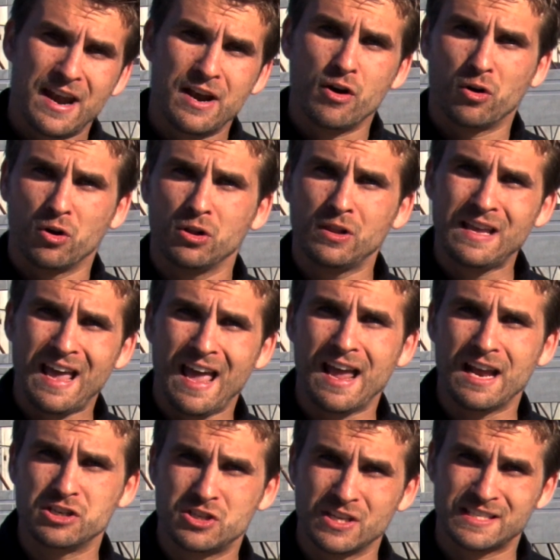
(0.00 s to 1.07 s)
at an early
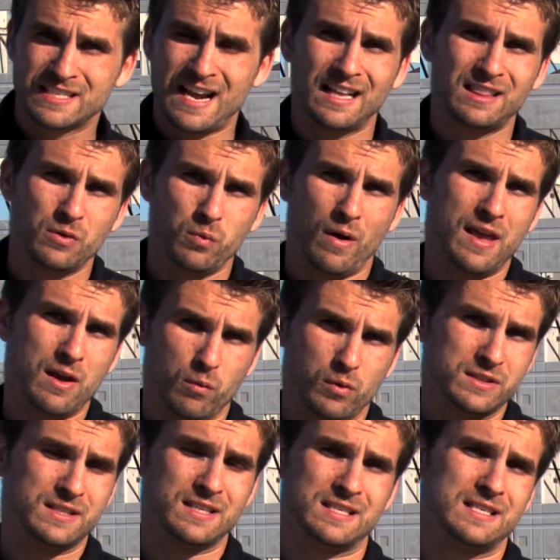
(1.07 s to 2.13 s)
age that's not the way it
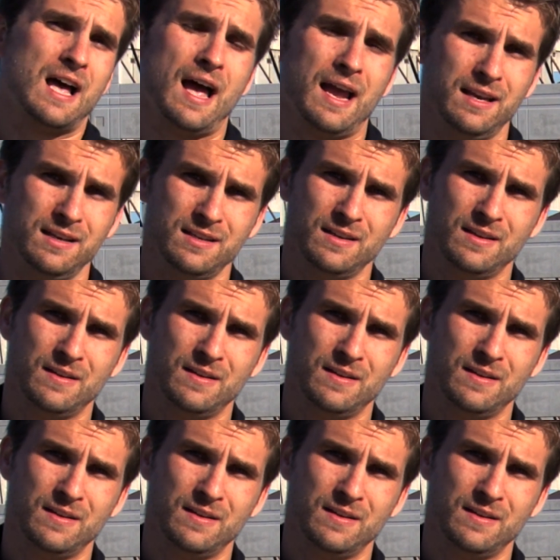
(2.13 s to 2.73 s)
was designed,